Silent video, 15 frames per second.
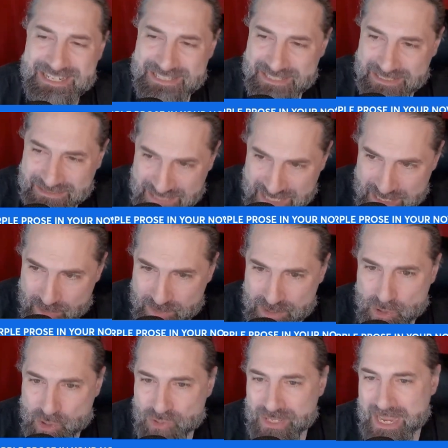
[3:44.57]

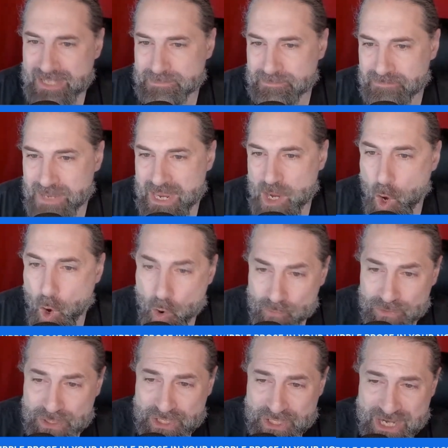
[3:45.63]
language that may
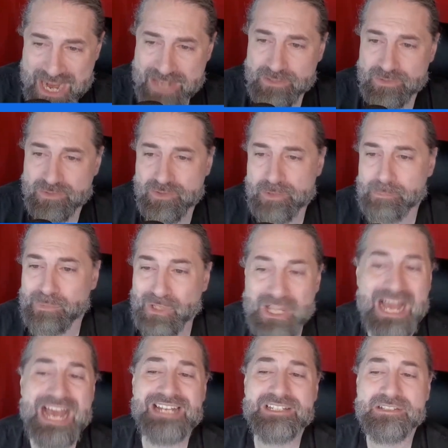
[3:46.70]
overshadow the
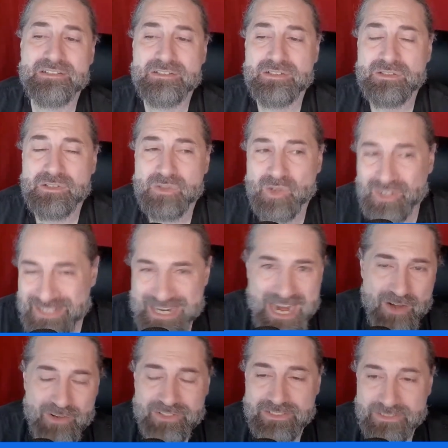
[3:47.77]
plot or
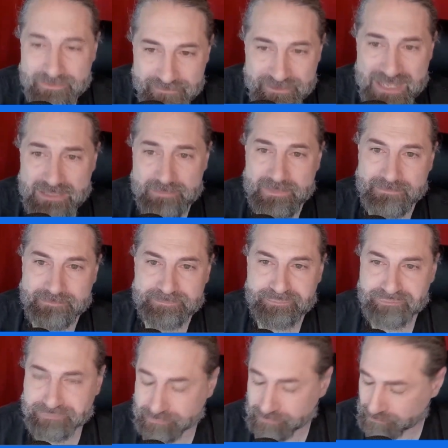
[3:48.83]
character development.
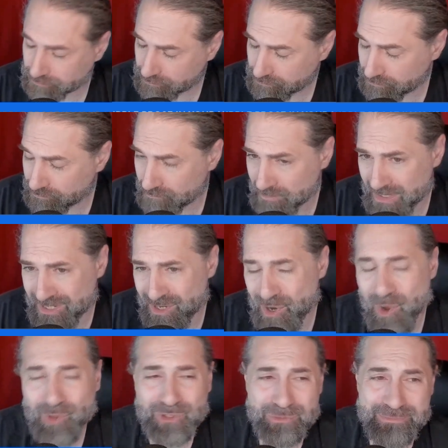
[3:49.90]

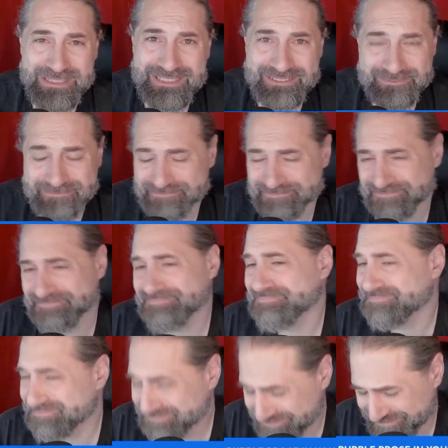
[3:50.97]
Ultimately,
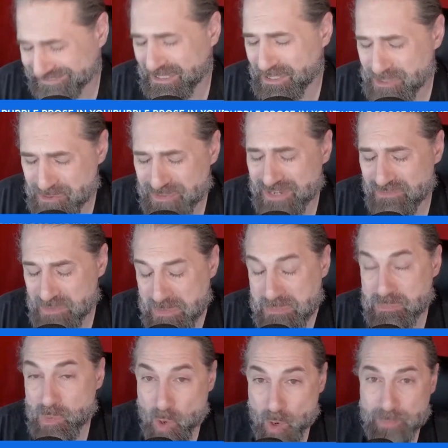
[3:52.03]
are you giving
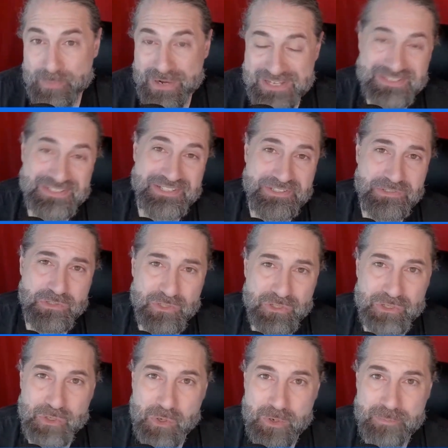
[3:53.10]
more precedence to
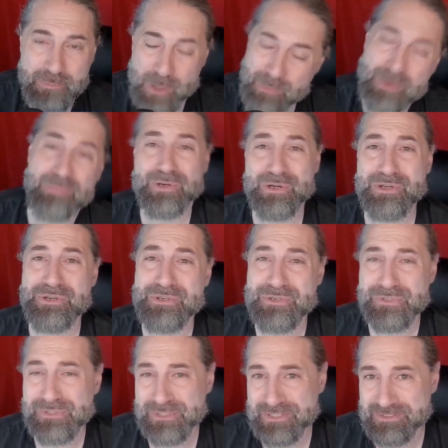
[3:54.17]
your purple
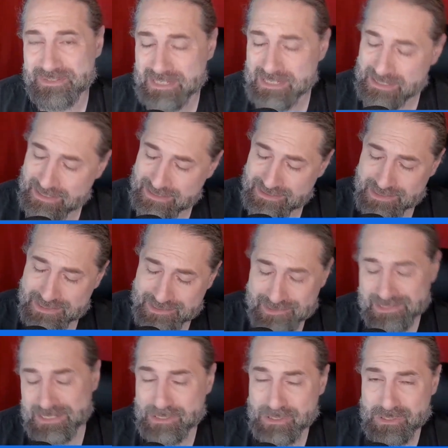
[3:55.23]
prose and
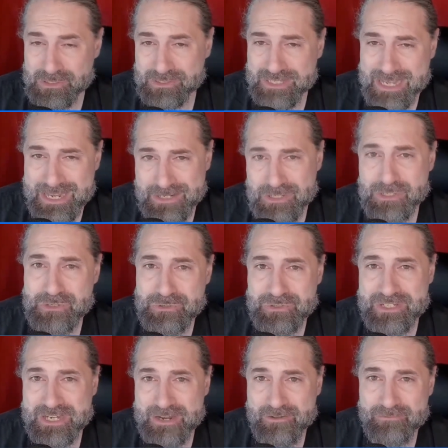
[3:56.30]
skill at
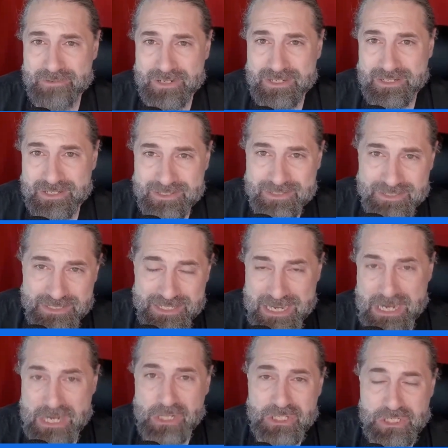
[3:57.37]
using the
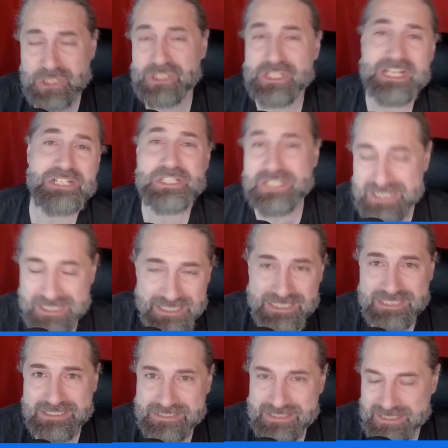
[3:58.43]
English
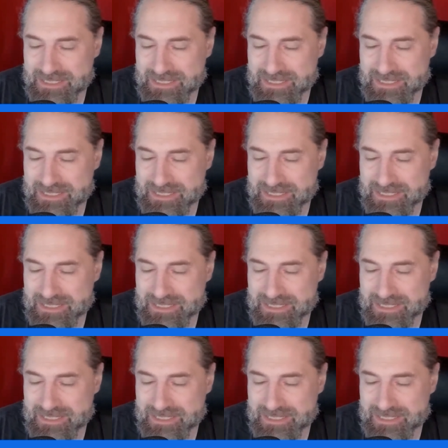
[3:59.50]
lexicon